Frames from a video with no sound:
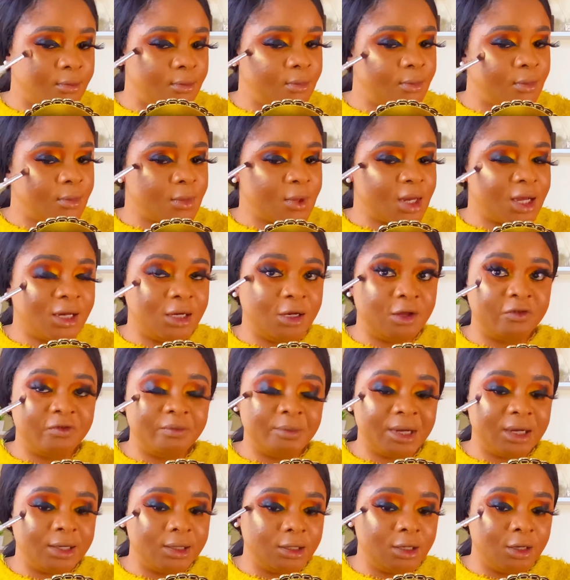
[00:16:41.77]
I love
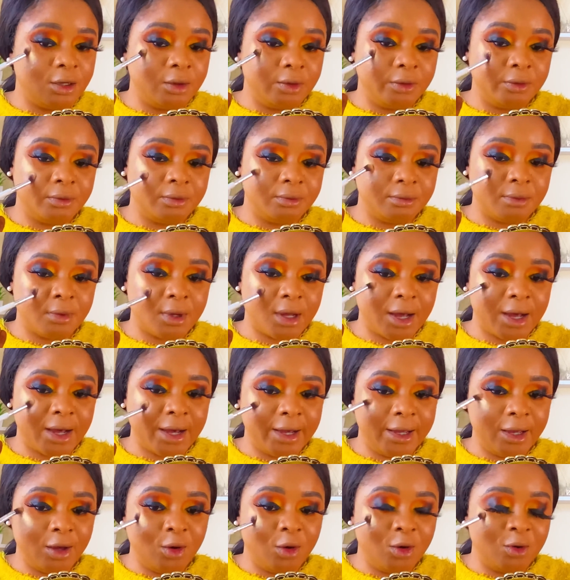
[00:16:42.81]
my glow.
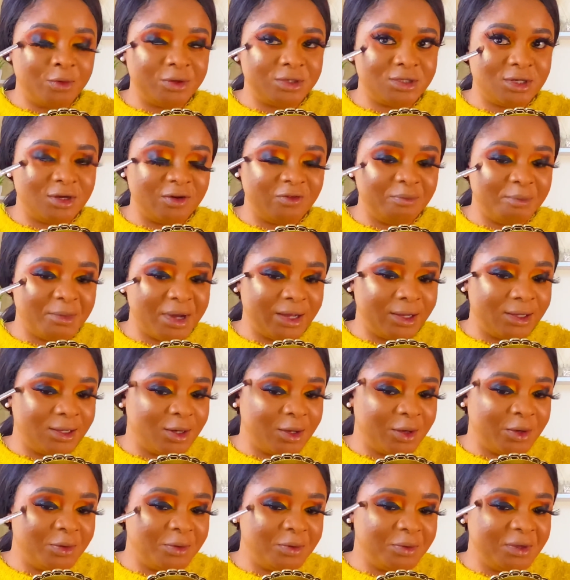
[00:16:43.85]
I always love my
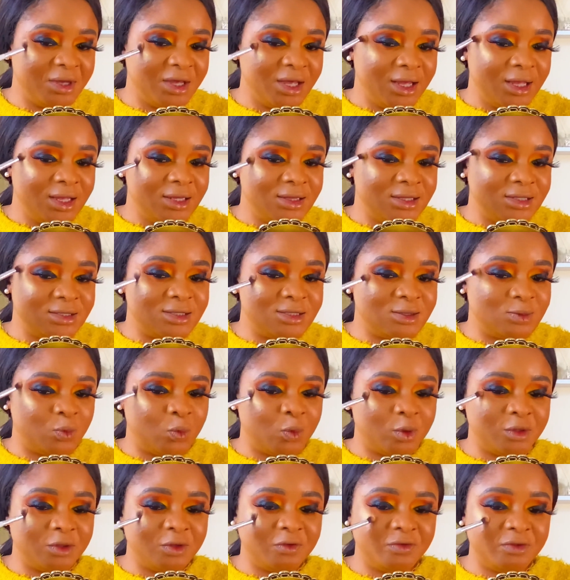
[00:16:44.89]
glow. This is
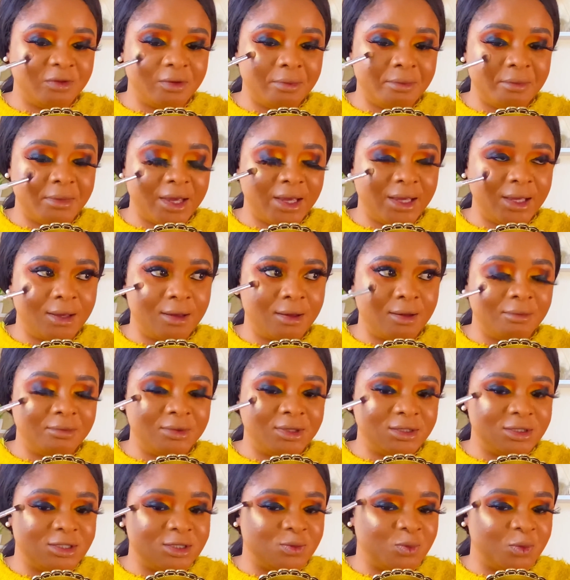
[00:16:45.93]
one of
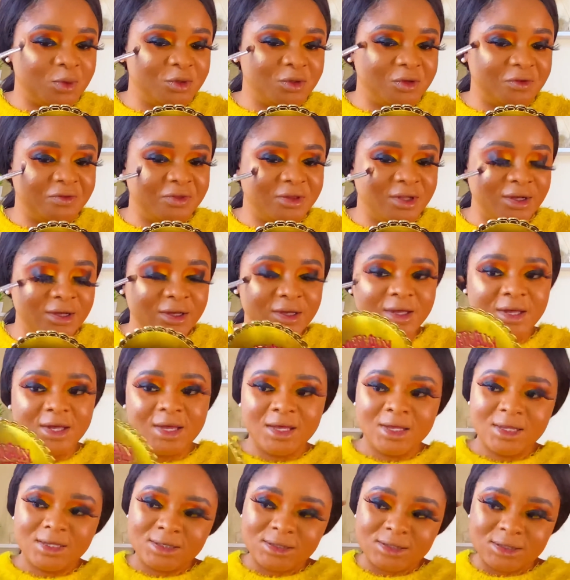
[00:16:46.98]
the
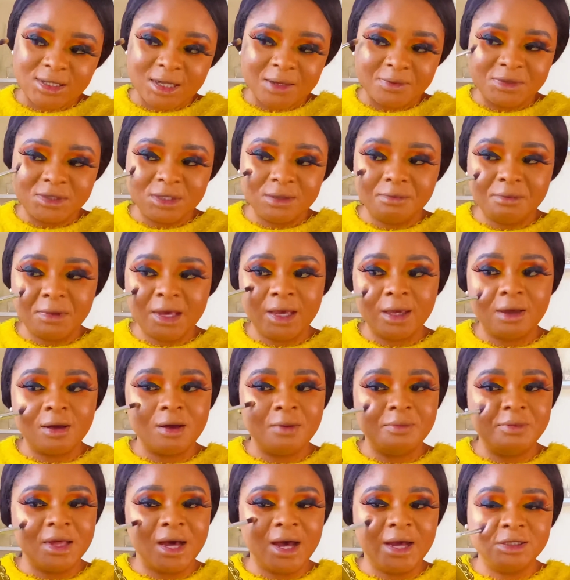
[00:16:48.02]
steps in
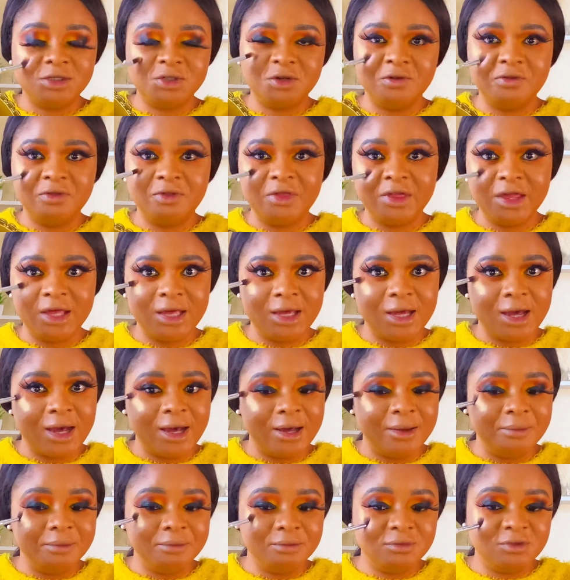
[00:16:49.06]
makeup that I don't think
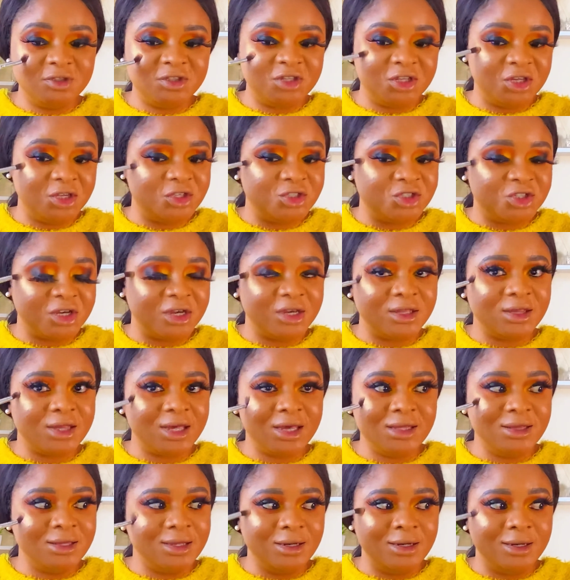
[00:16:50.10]
I'm ditching
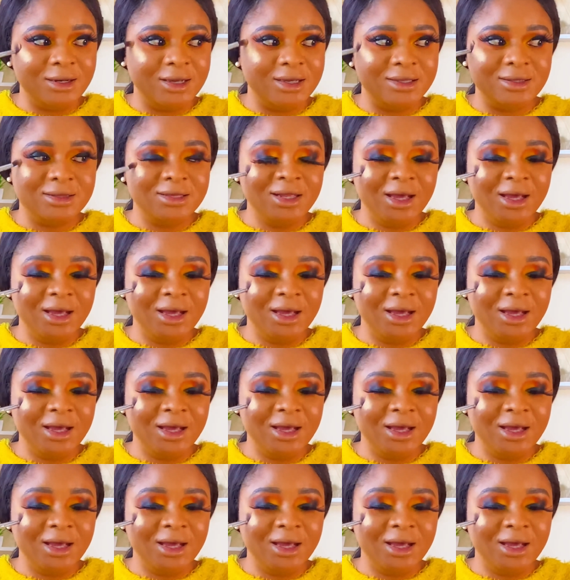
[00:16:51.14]
in